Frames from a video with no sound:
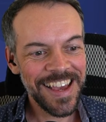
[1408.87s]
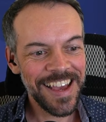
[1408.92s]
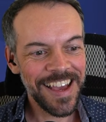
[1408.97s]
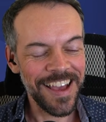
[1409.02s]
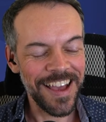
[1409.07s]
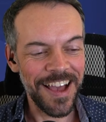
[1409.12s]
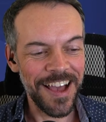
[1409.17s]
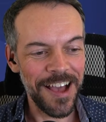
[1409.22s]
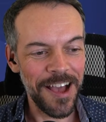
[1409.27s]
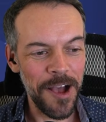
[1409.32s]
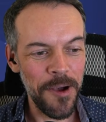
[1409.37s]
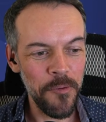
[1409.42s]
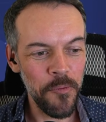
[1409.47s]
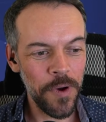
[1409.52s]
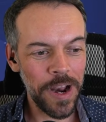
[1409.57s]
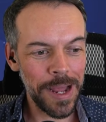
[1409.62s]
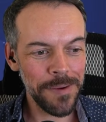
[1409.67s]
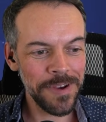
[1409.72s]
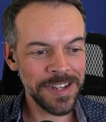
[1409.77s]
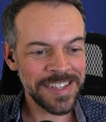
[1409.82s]

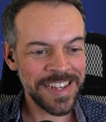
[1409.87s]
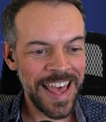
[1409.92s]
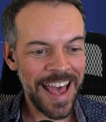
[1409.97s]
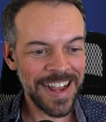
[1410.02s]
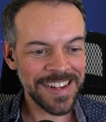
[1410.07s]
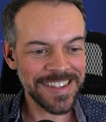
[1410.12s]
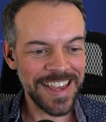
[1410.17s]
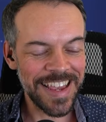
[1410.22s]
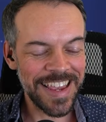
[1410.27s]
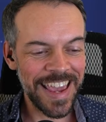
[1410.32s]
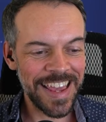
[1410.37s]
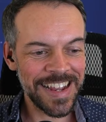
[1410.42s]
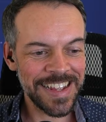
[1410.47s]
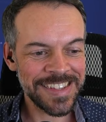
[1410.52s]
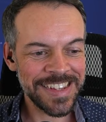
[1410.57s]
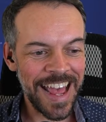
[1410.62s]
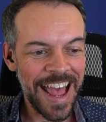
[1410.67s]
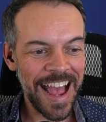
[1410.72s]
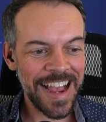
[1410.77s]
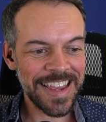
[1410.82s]
When I'm attacked, I gain
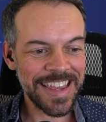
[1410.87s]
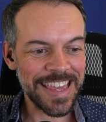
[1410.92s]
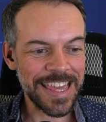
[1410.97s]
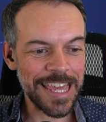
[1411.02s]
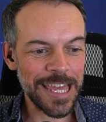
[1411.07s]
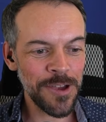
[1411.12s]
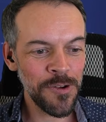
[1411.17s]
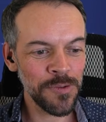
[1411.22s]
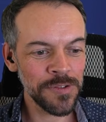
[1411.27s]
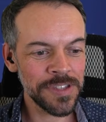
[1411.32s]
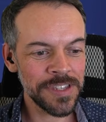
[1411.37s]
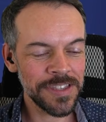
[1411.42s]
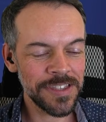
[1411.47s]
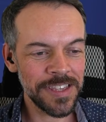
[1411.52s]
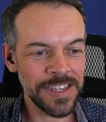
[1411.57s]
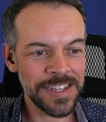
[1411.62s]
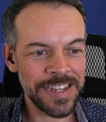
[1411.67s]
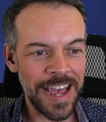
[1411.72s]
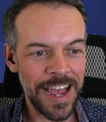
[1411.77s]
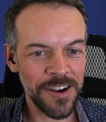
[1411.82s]
attack equal to
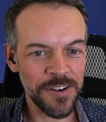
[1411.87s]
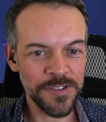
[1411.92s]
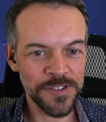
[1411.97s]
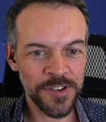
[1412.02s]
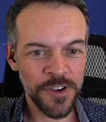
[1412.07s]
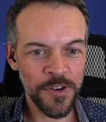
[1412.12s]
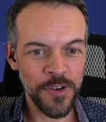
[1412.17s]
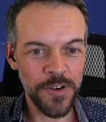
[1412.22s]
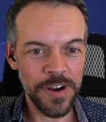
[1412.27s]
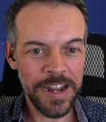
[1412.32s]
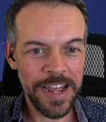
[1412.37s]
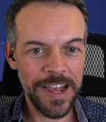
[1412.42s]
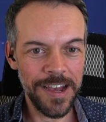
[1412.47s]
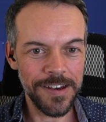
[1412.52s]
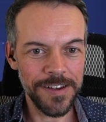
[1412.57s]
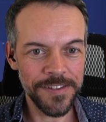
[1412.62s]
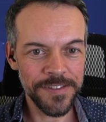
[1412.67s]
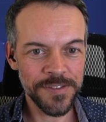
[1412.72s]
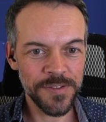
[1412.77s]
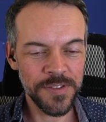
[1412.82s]
the attacker's current
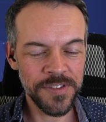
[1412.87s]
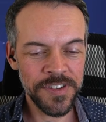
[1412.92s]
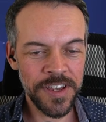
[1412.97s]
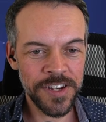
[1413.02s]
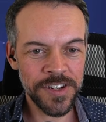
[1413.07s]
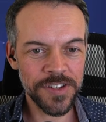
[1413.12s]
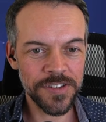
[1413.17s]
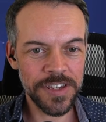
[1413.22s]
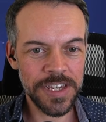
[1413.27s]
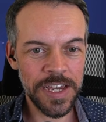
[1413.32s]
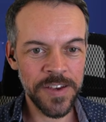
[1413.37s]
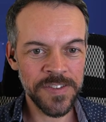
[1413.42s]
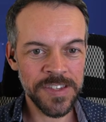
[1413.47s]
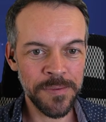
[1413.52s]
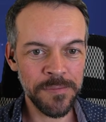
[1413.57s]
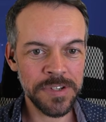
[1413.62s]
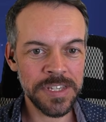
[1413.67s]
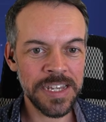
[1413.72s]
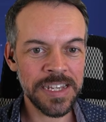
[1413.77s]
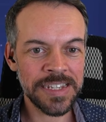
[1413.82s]
health. So essentially, if
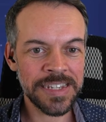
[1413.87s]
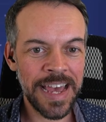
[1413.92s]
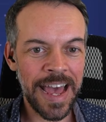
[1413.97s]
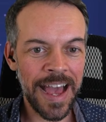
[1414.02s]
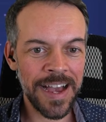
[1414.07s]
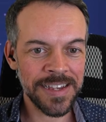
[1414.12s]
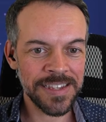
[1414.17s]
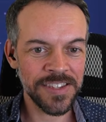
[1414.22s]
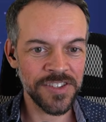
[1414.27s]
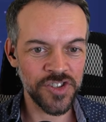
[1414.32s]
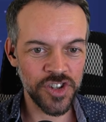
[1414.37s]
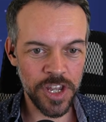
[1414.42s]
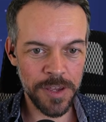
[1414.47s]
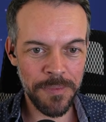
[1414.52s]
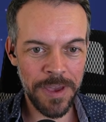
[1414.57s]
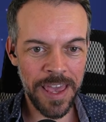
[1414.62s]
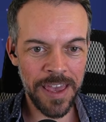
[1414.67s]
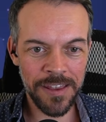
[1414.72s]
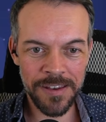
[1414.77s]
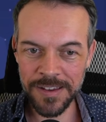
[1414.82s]
somebody attacks
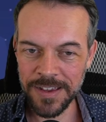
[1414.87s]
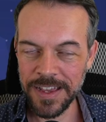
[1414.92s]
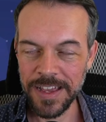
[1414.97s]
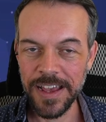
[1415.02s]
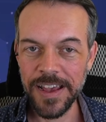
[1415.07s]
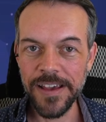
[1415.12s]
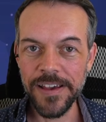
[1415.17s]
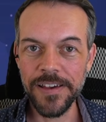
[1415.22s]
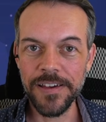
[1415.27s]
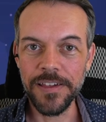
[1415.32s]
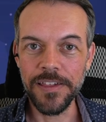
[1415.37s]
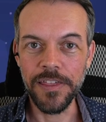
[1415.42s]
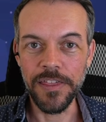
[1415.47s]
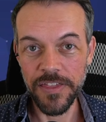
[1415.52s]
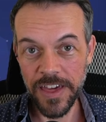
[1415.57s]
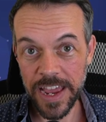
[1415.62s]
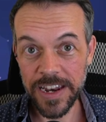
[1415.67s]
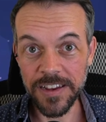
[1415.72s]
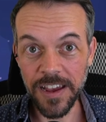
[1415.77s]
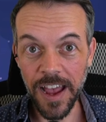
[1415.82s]
G-Man,
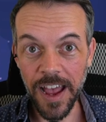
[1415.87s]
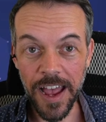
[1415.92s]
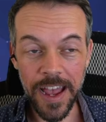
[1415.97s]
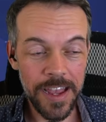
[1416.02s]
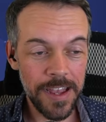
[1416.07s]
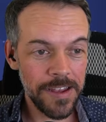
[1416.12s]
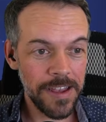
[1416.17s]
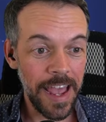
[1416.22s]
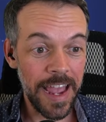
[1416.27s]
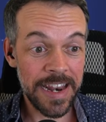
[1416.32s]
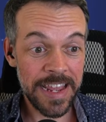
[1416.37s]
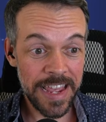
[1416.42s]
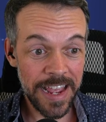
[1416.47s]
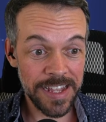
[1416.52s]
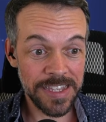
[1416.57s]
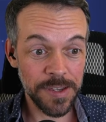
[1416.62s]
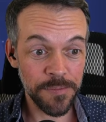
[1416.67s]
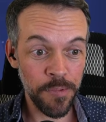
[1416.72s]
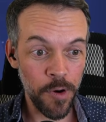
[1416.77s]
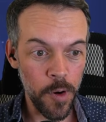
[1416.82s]
they die, and he
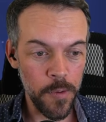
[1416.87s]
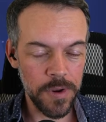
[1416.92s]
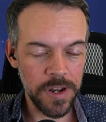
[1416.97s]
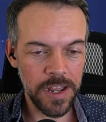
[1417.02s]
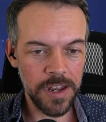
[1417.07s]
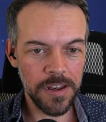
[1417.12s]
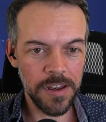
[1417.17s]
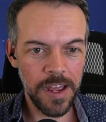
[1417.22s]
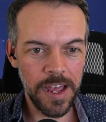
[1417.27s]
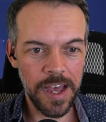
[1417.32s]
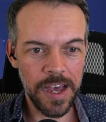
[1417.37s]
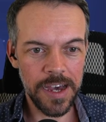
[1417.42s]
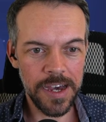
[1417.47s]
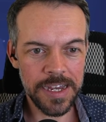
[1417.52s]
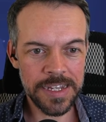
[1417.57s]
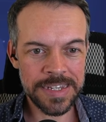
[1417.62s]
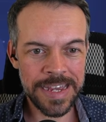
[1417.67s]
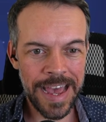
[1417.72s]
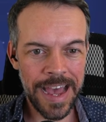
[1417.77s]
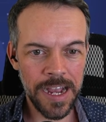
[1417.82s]
gets a permanent
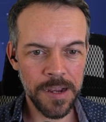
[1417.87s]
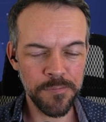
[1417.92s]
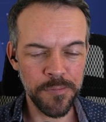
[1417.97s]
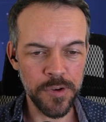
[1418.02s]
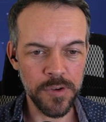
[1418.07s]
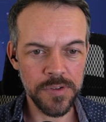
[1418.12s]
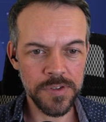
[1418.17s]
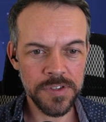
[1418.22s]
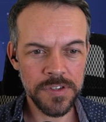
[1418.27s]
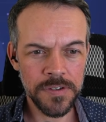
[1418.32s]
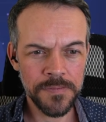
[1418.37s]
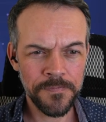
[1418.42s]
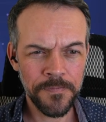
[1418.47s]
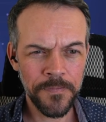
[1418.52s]
attack boost.